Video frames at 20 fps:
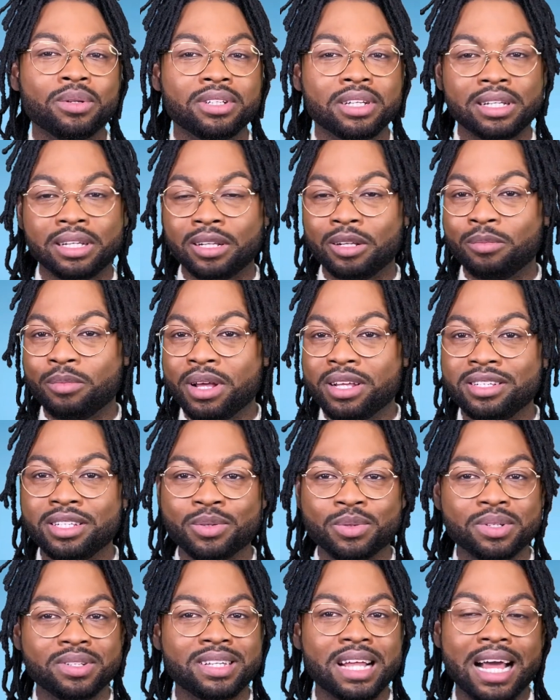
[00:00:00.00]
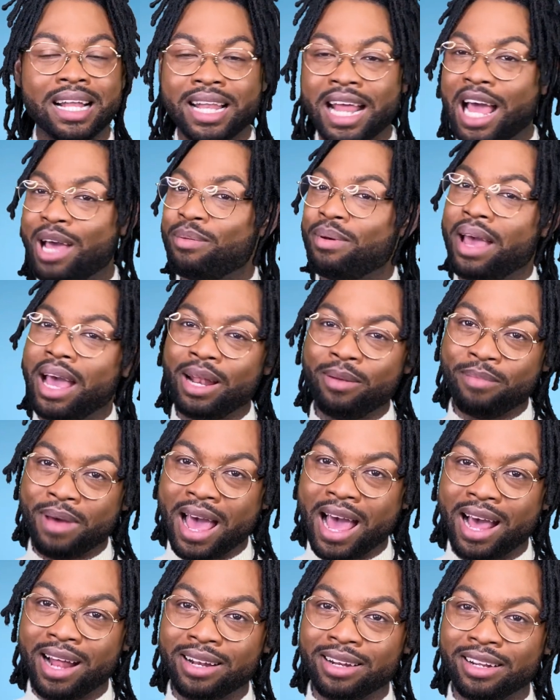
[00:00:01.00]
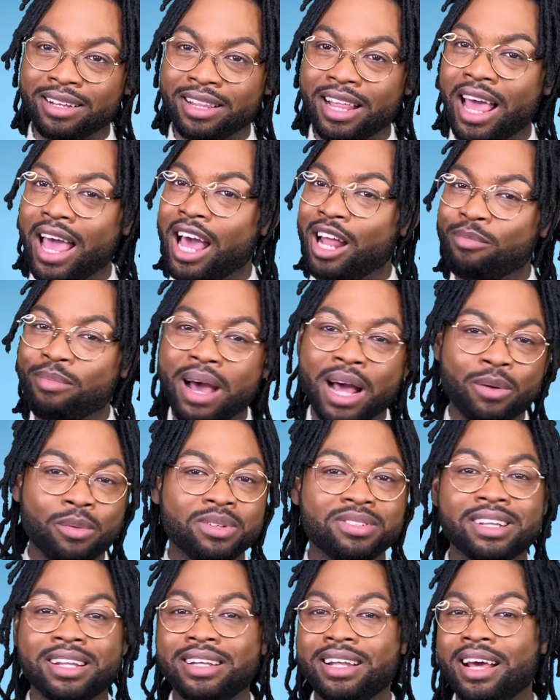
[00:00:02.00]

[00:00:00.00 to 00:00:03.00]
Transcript: a little messy was that damn headband. The headband was